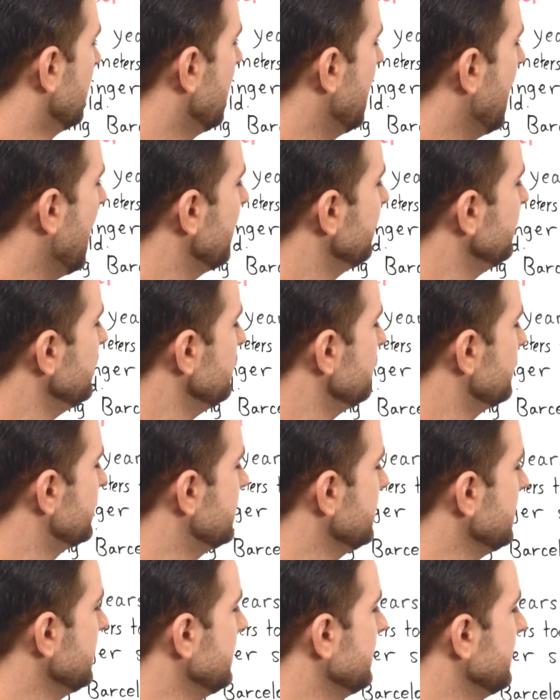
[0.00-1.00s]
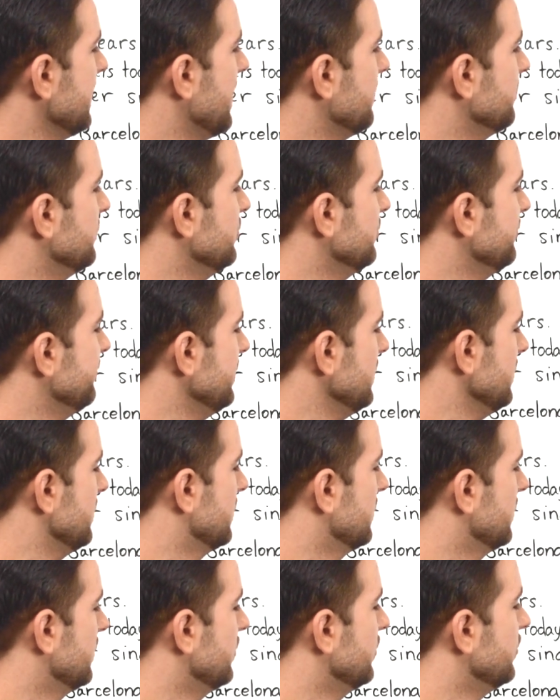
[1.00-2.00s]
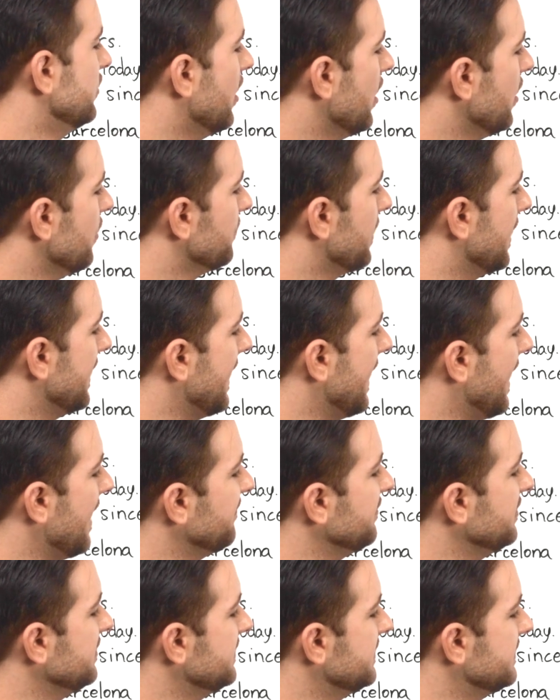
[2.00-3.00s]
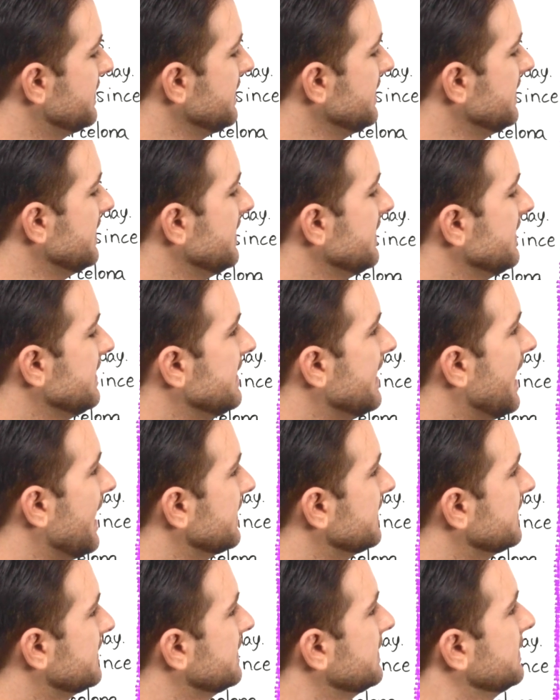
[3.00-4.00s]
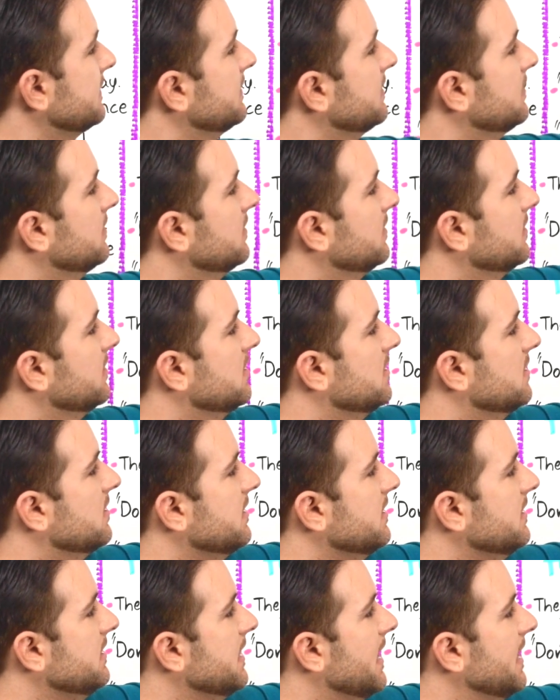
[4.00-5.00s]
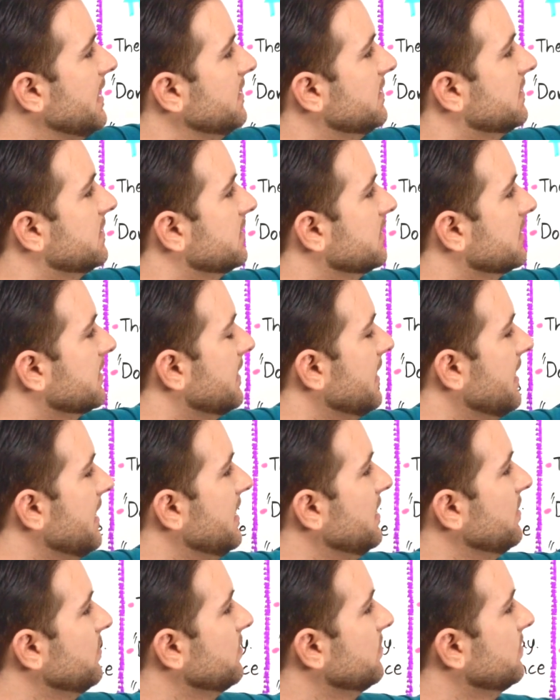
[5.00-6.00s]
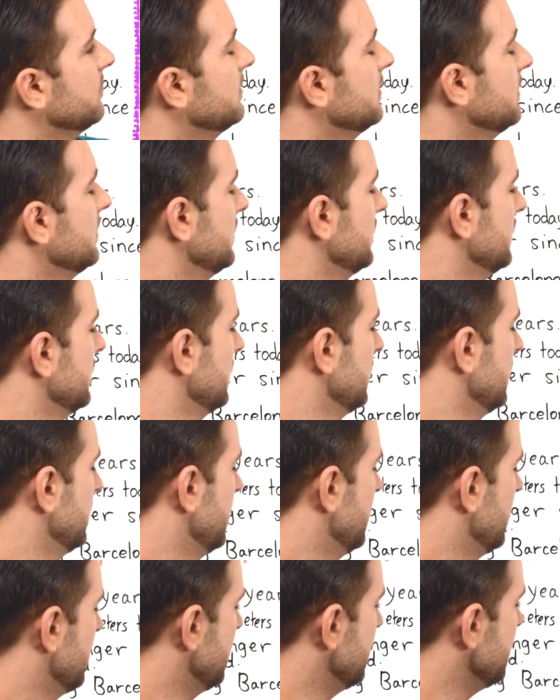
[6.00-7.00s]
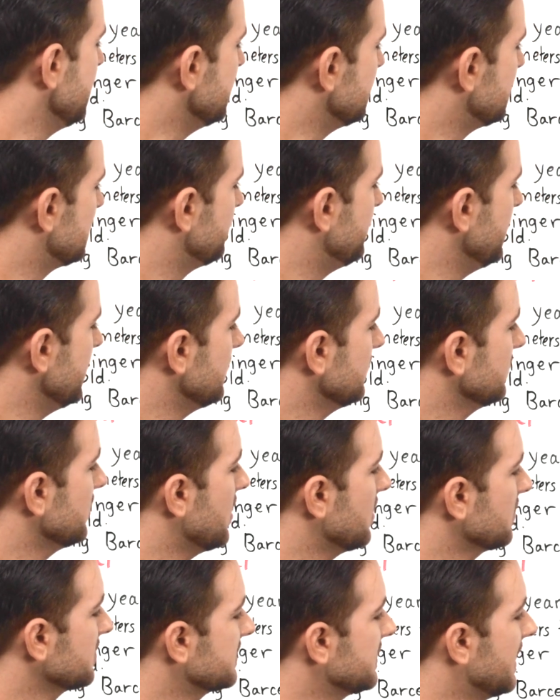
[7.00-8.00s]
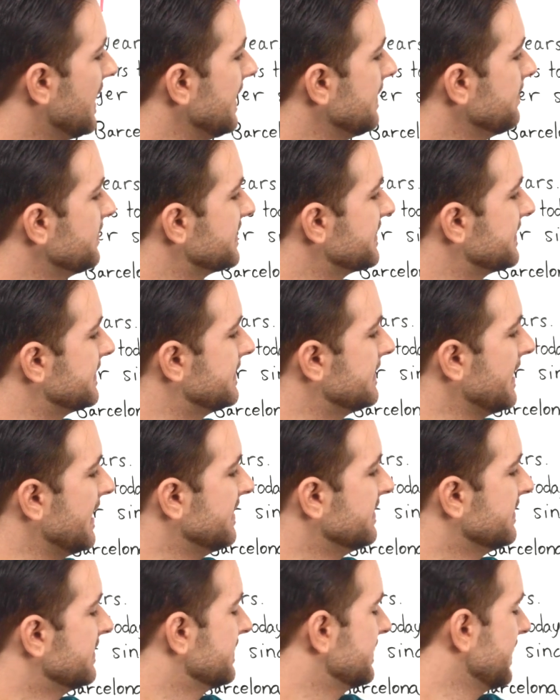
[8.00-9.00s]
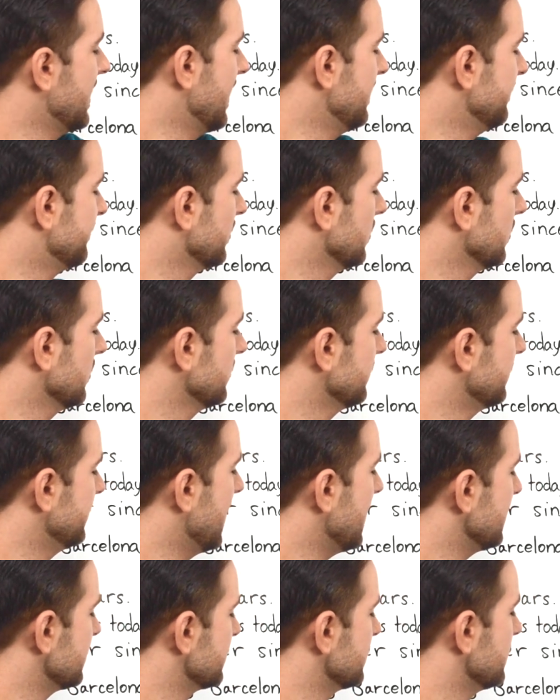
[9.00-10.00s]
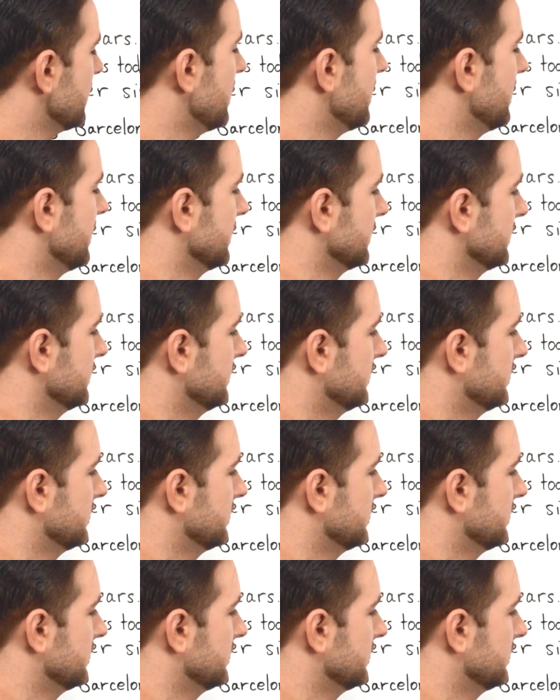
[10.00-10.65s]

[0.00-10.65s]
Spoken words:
Have you seen that movie? No, I haven't seen it yet. Yet, okay. It's been a long time since I've heard that song,